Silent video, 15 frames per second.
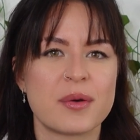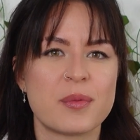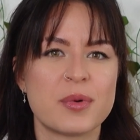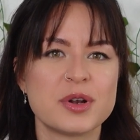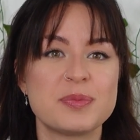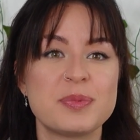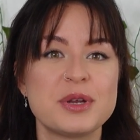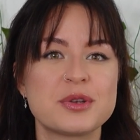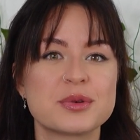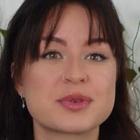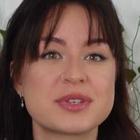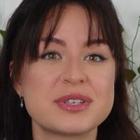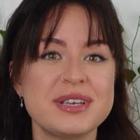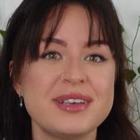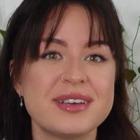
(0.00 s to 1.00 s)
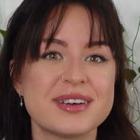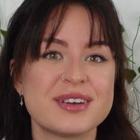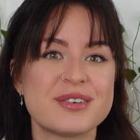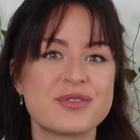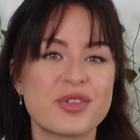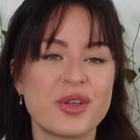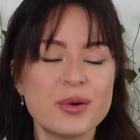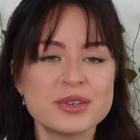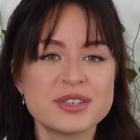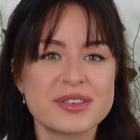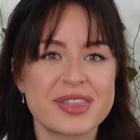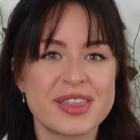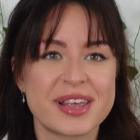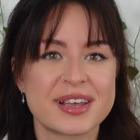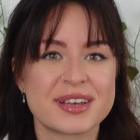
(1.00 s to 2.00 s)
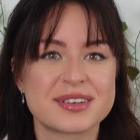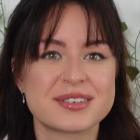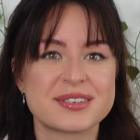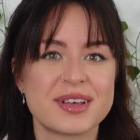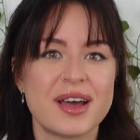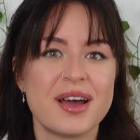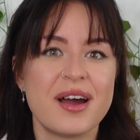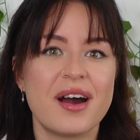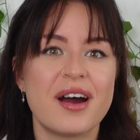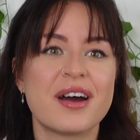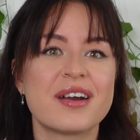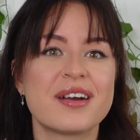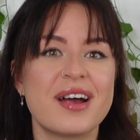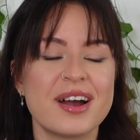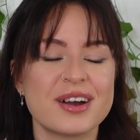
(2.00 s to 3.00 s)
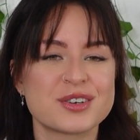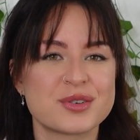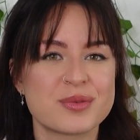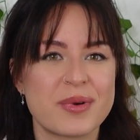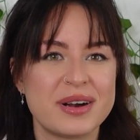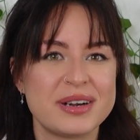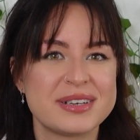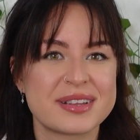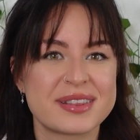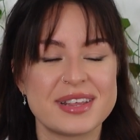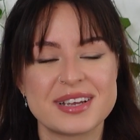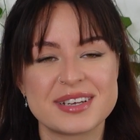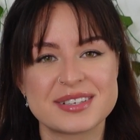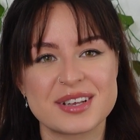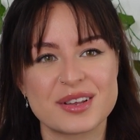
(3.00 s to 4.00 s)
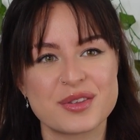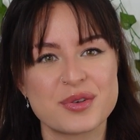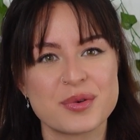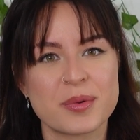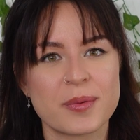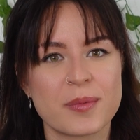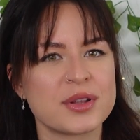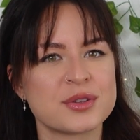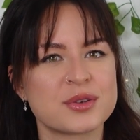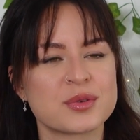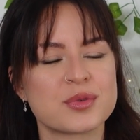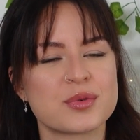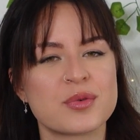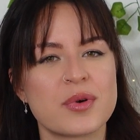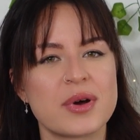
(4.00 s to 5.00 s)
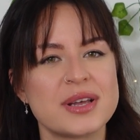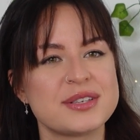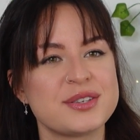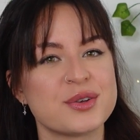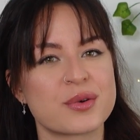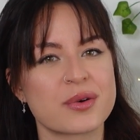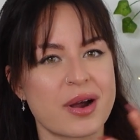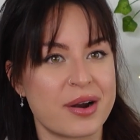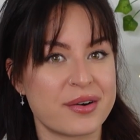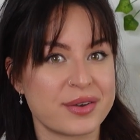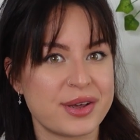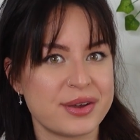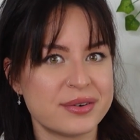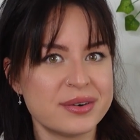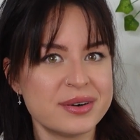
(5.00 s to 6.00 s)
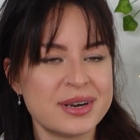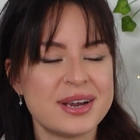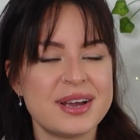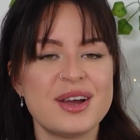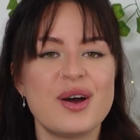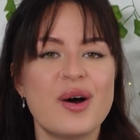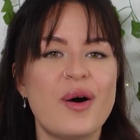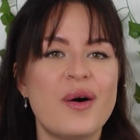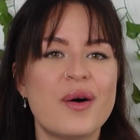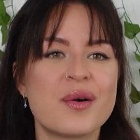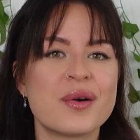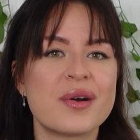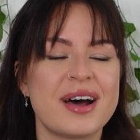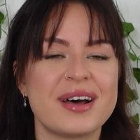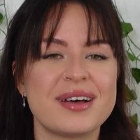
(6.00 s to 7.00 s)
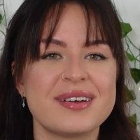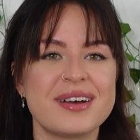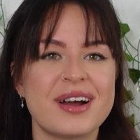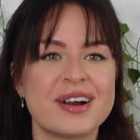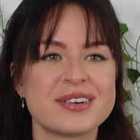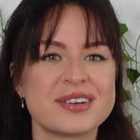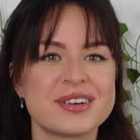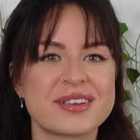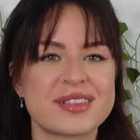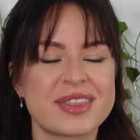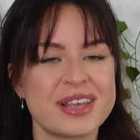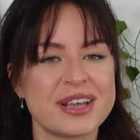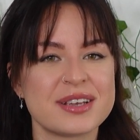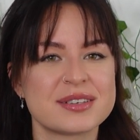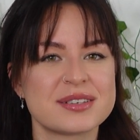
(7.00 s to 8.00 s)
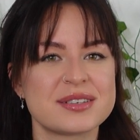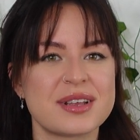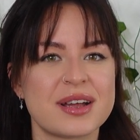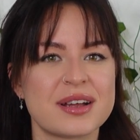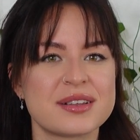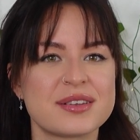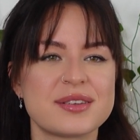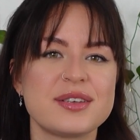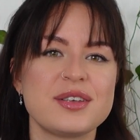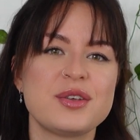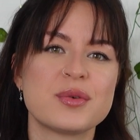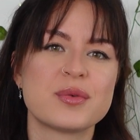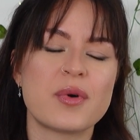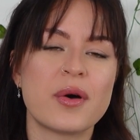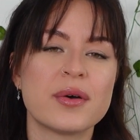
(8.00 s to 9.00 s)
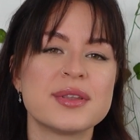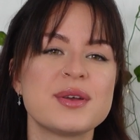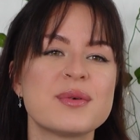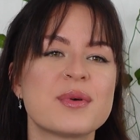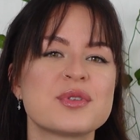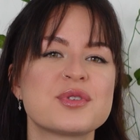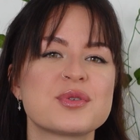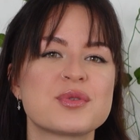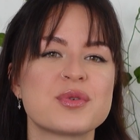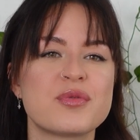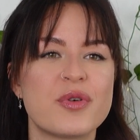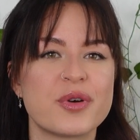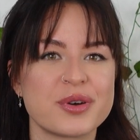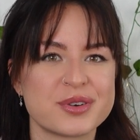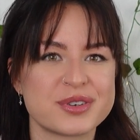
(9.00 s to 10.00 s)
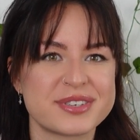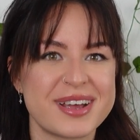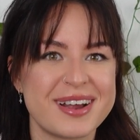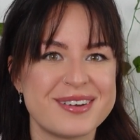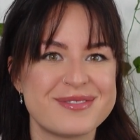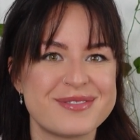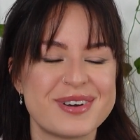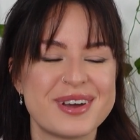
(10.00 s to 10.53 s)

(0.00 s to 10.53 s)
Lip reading: would be to see if those things are actually the things that you want to do as your career, or are there things that you only want to do for yourself?